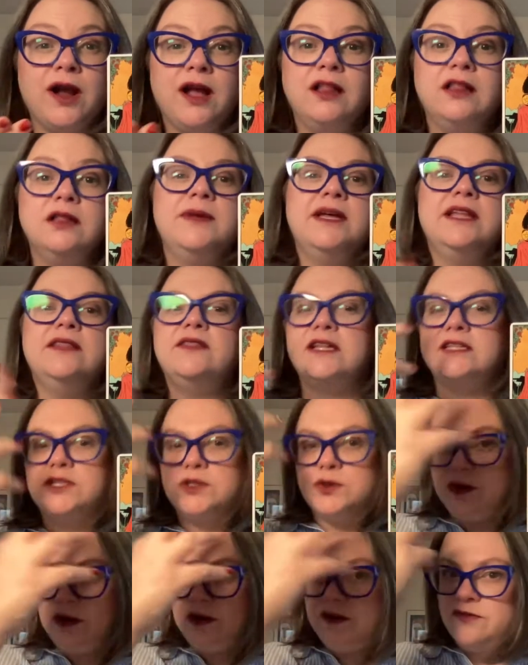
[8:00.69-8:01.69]
element, that's
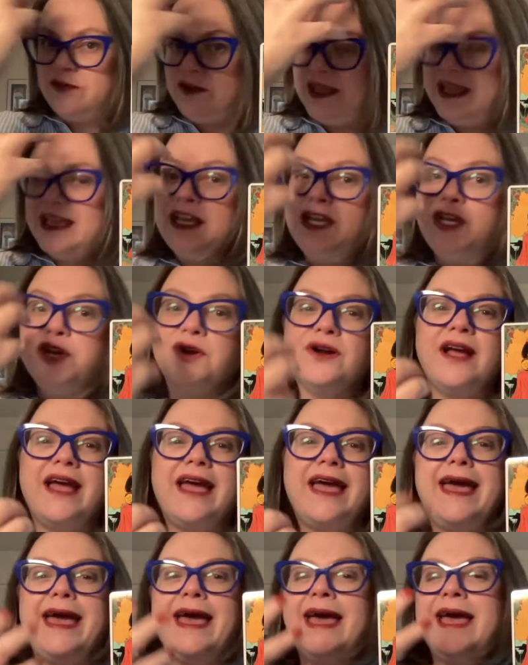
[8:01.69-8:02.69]
sort of in your
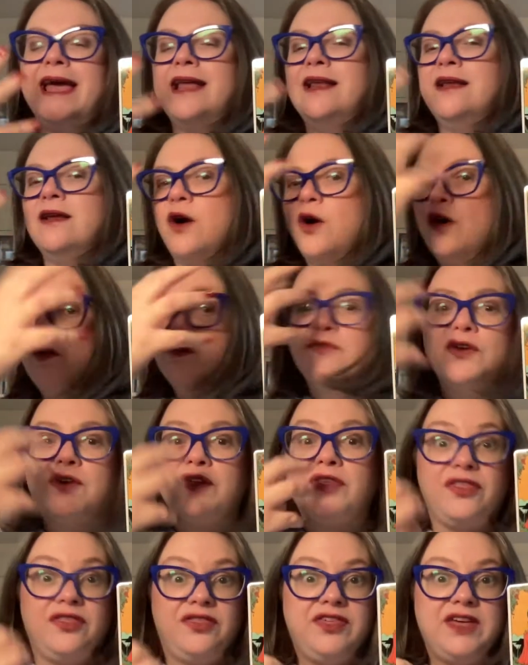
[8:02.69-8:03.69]
head,
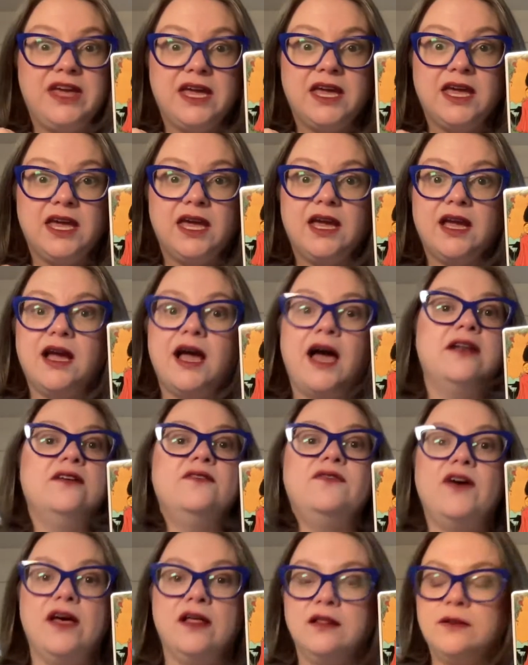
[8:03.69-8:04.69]
overthinking kind
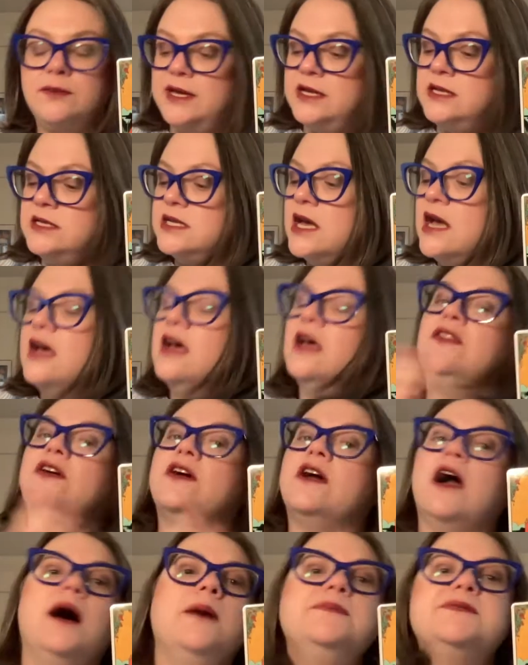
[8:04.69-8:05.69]
of element. The
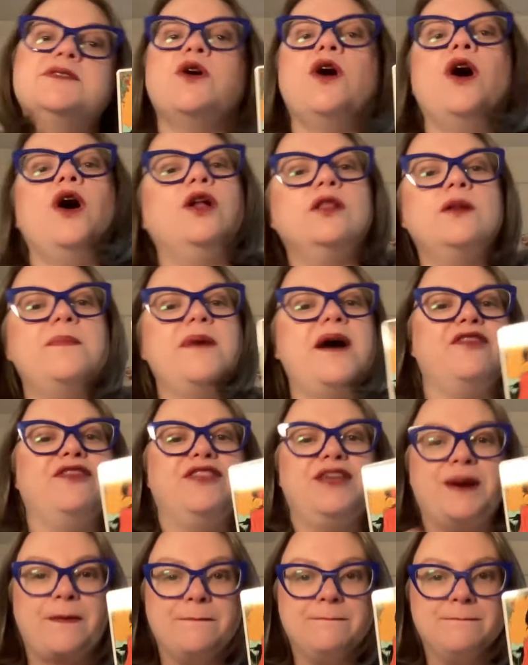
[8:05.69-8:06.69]
cups are all about
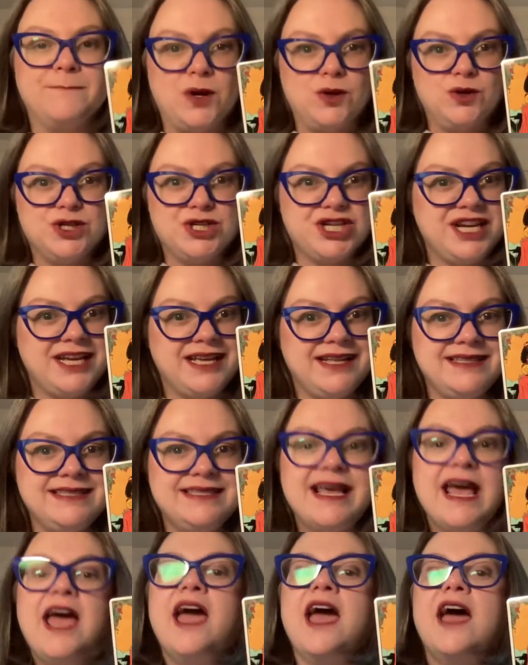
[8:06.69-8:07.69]
the emotions,
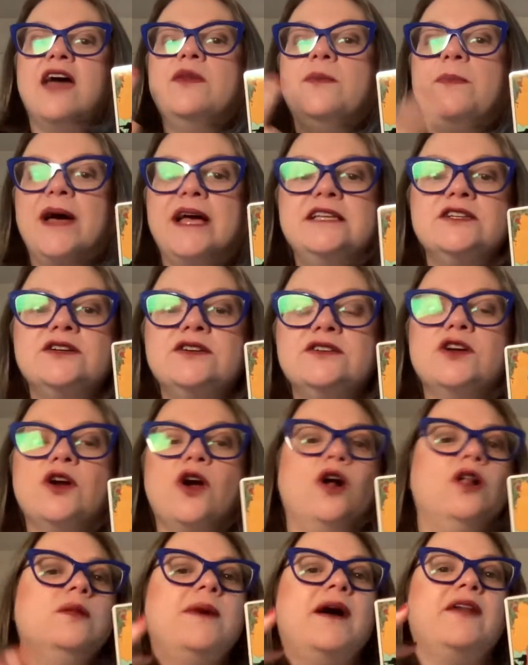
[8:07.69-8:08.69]
and the pentacles are
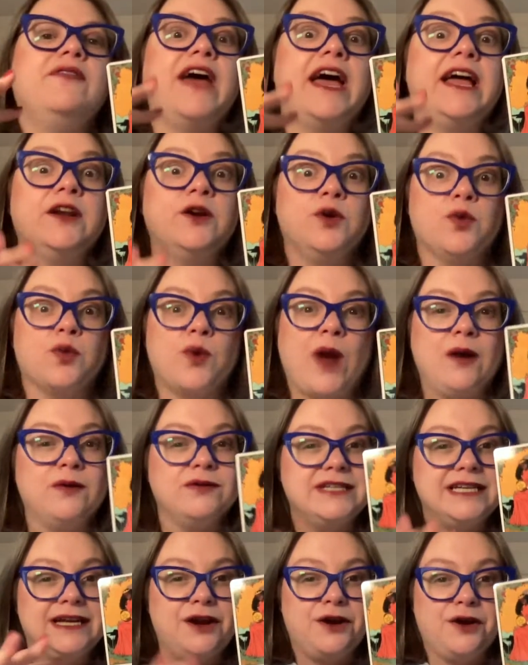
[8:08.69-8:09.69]
all about that
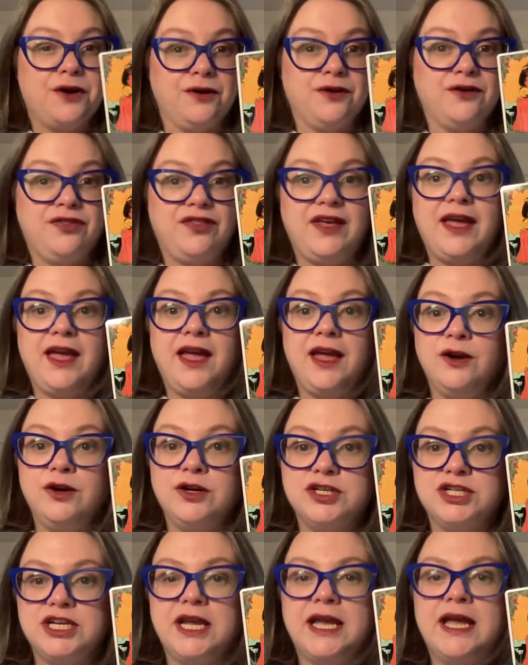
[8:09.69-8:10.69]
grounding earth
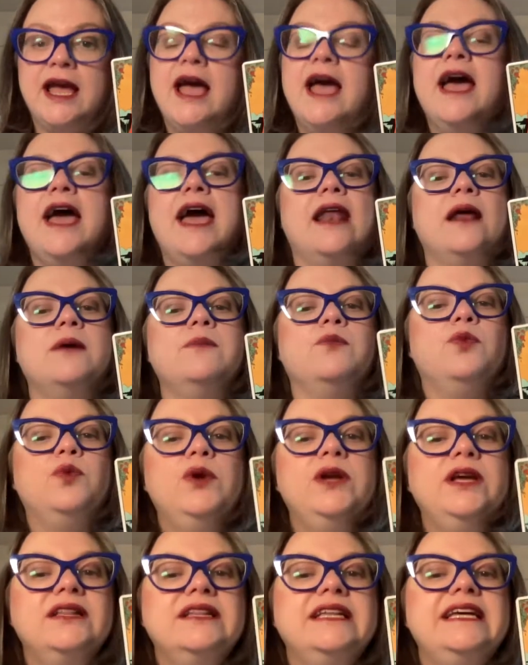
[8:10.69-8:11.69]
energy. And I'm
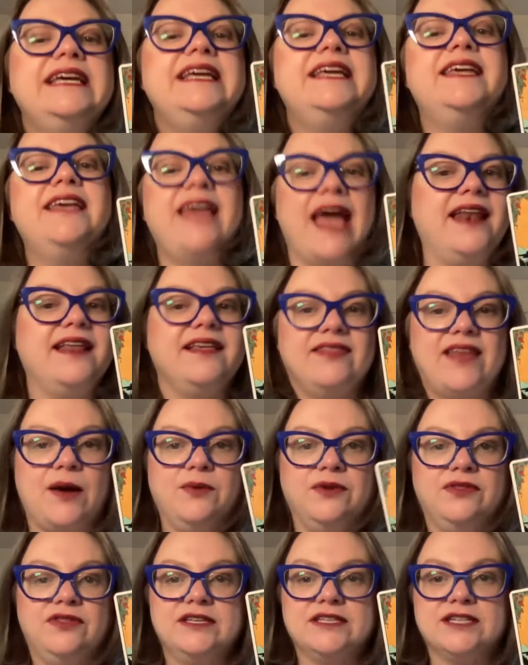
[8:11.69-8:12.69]
really getting that
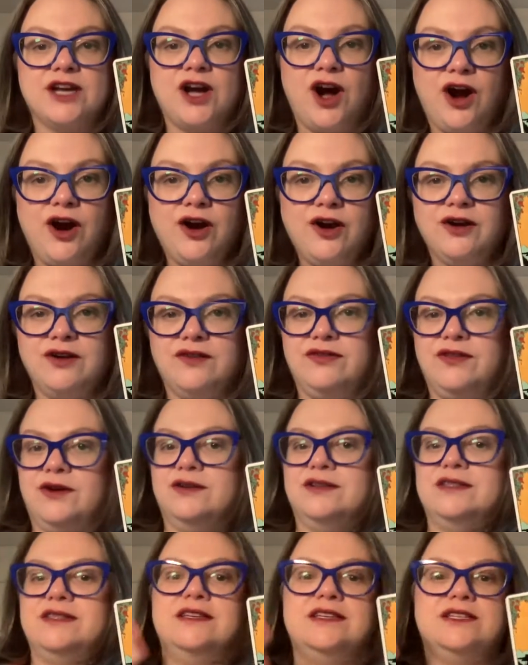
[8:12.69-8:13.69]
with this card.
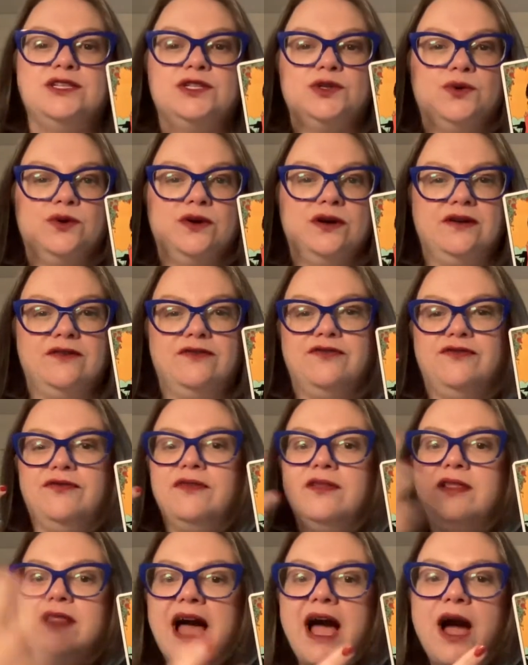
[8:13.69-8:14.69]
There's this sort of
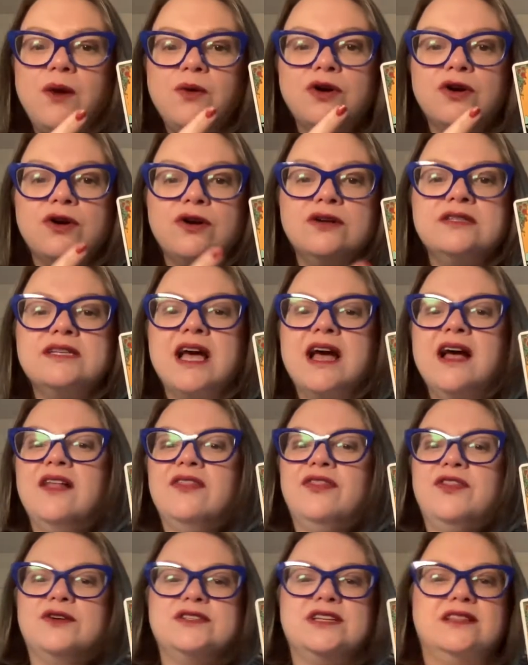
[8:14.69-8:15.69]
flowers,
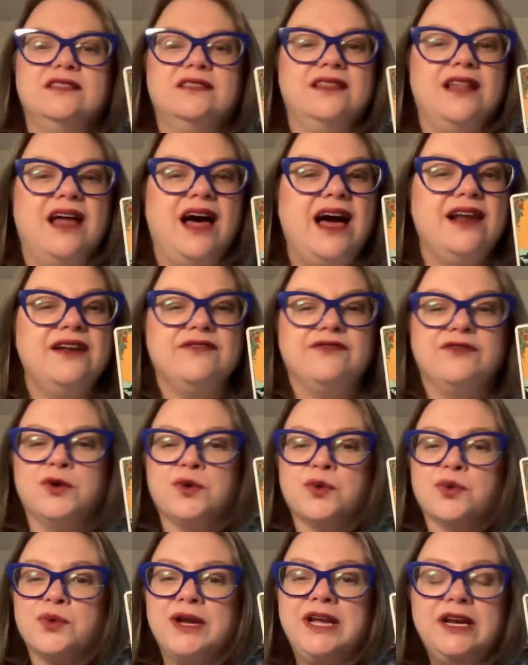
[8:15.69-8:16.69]
there's a lot of
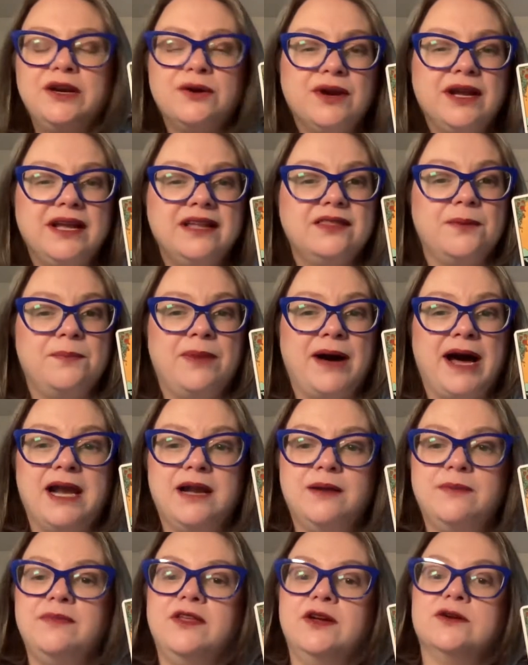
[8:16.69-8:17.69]
greenery at the
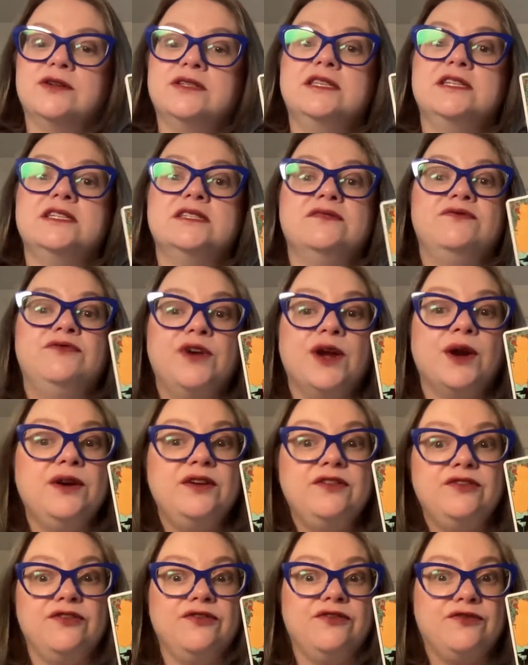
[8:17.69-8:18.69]
bottom, there's this
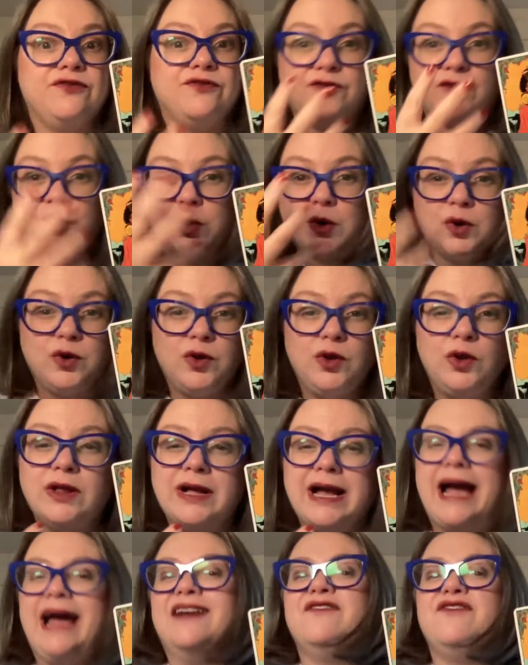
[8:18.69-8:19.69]
very fertile
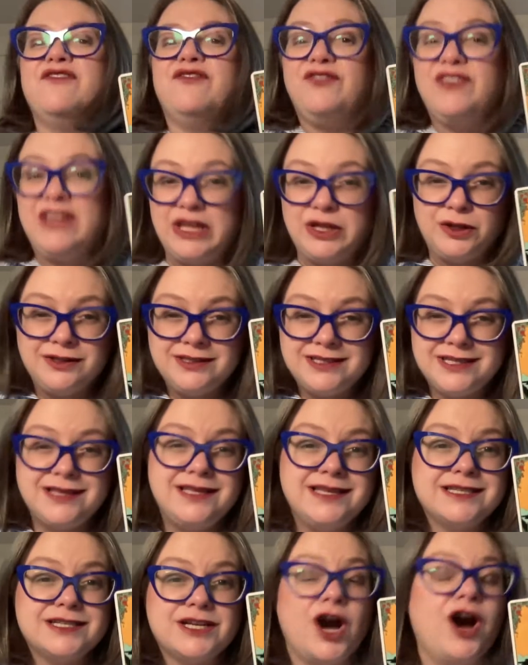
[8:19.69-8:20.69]
kind of feel to
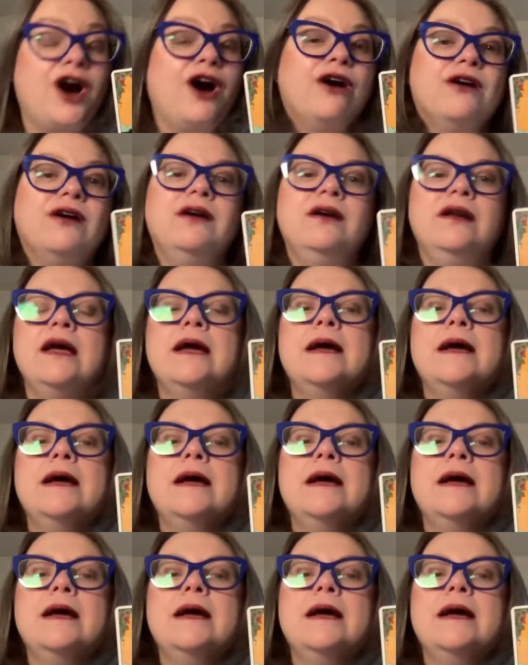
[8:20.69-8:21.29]
this card.